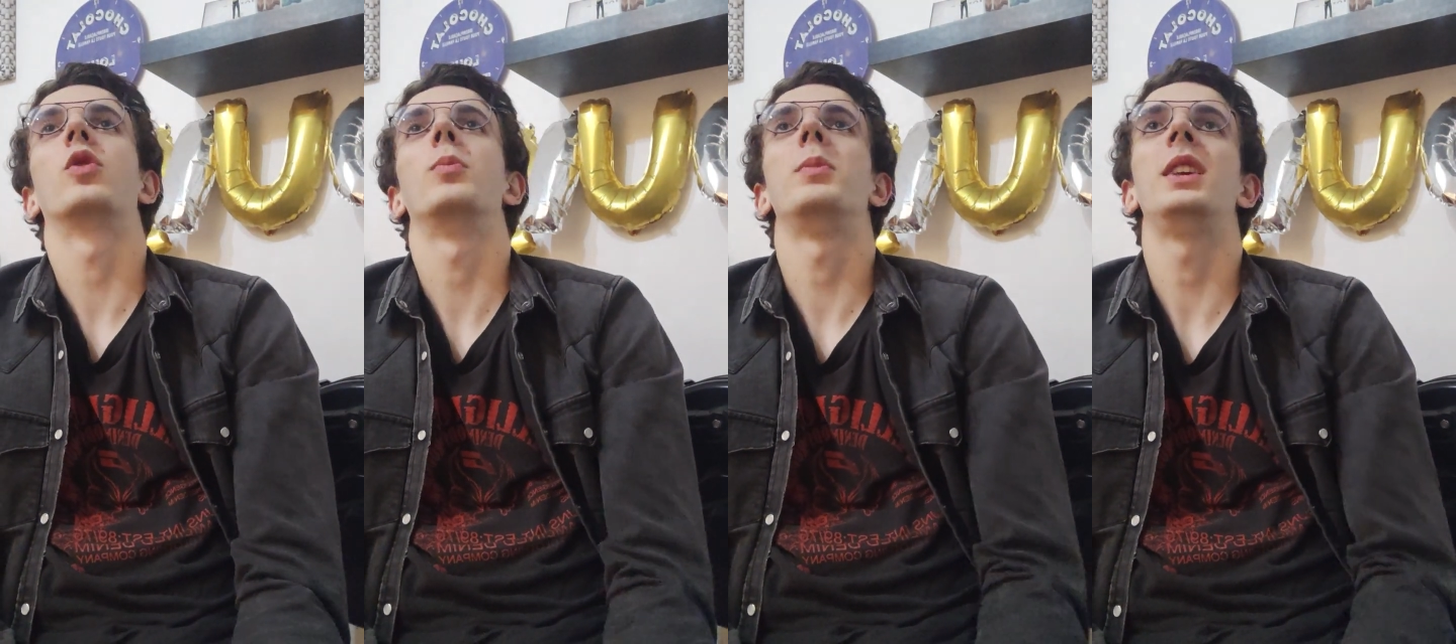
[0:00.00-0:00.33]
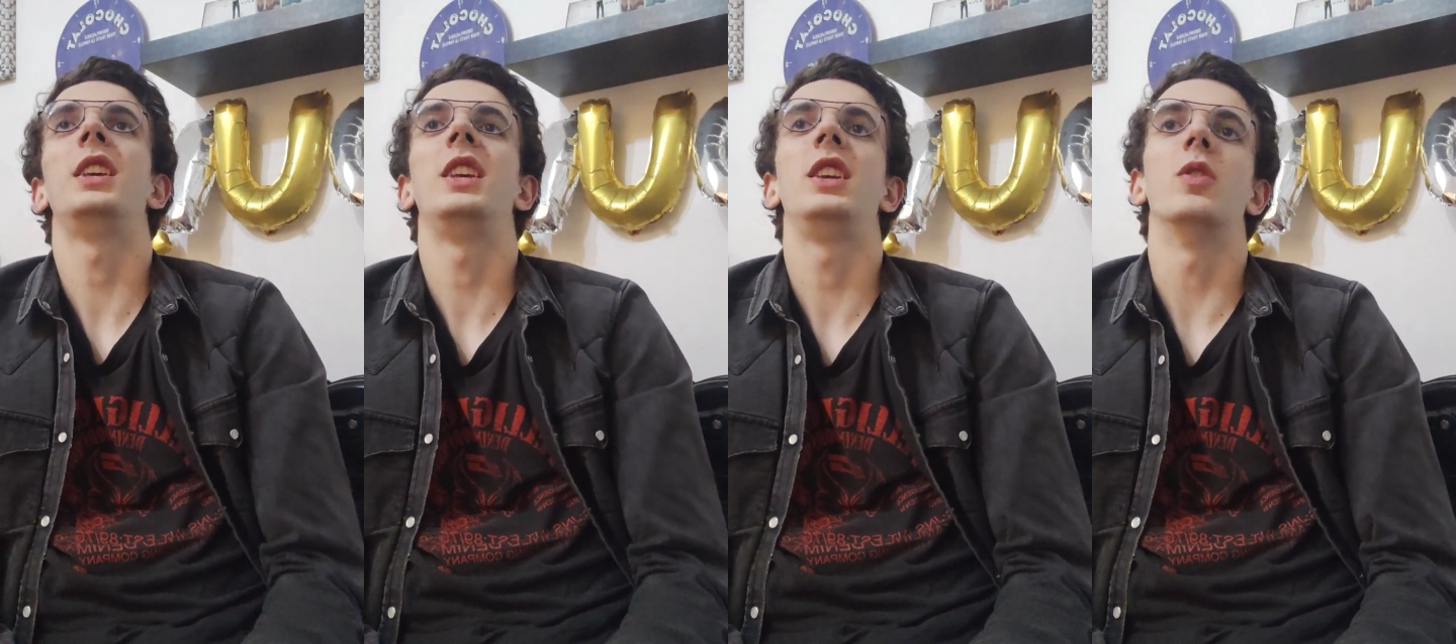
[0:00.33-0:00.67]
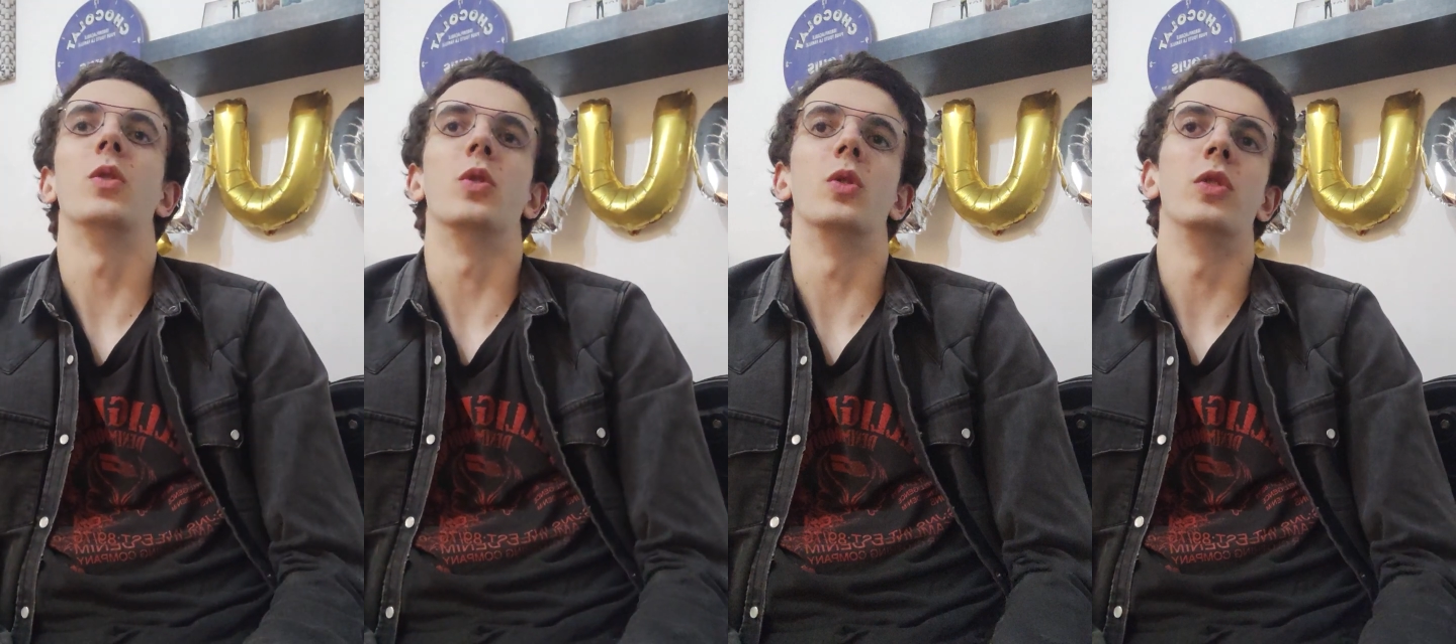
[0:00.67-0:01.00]
on me
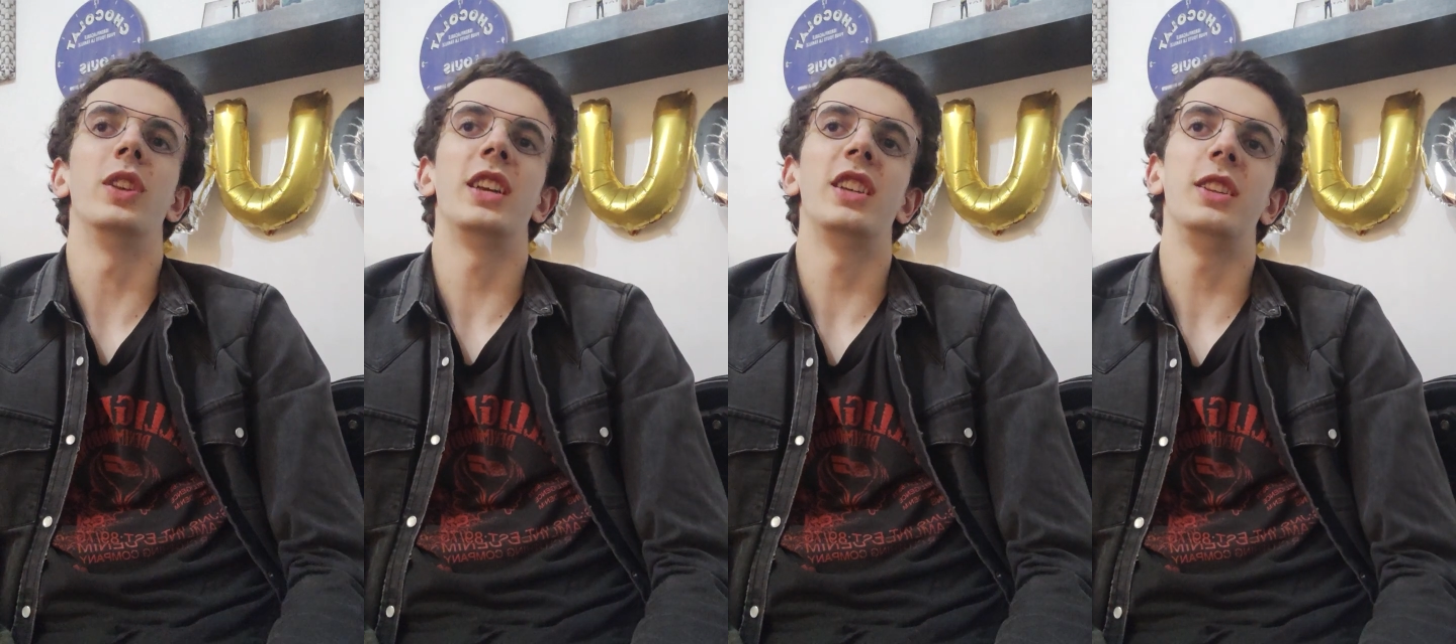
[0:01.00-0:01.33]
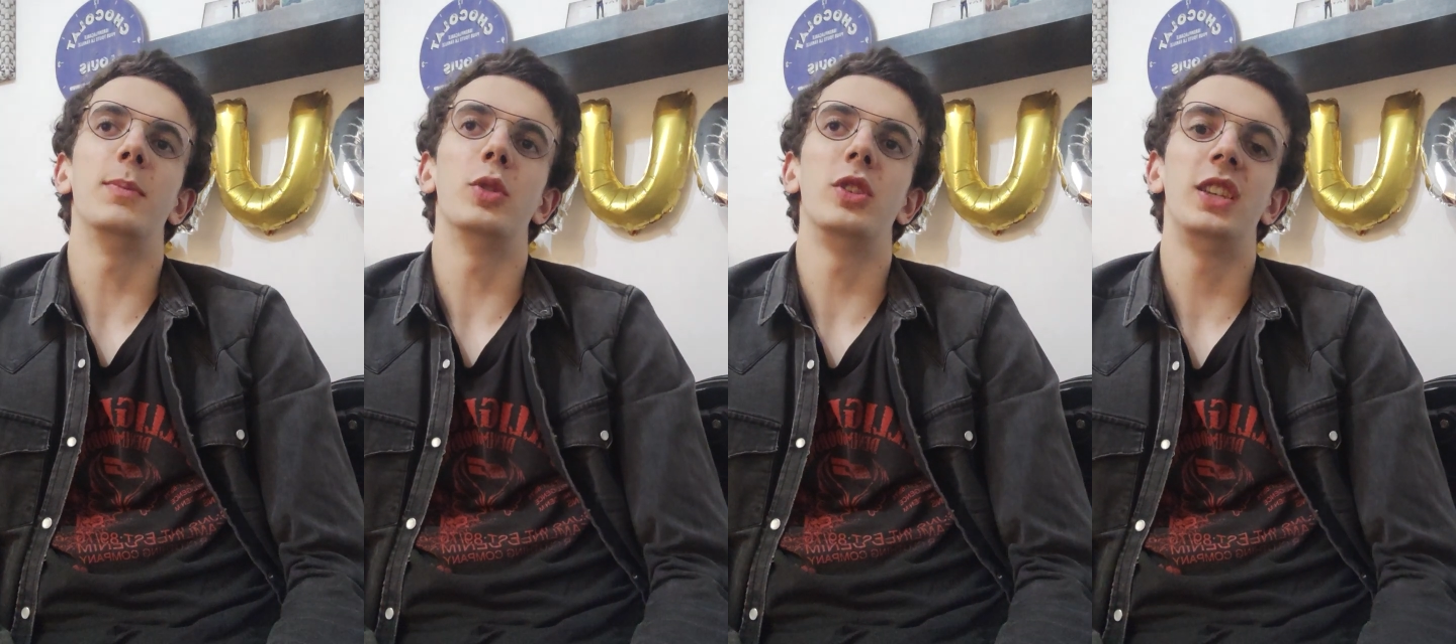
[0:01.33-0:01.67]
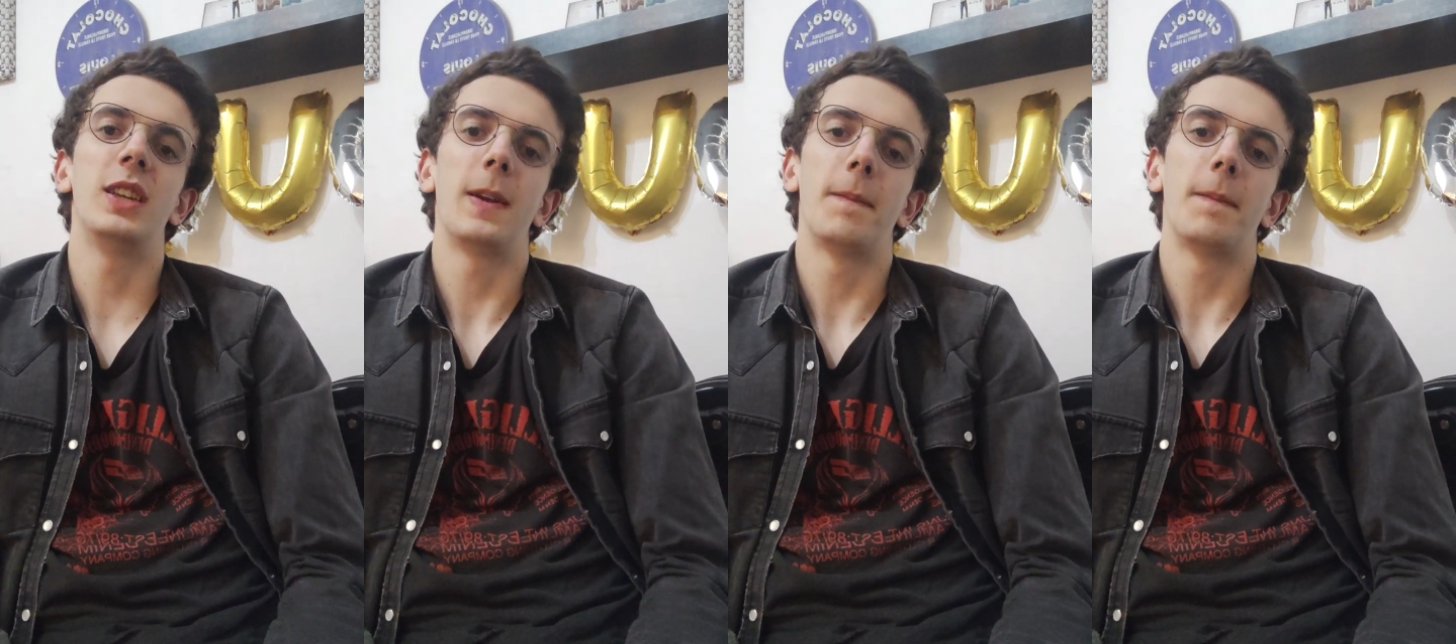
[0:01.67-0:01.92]
or on anybody,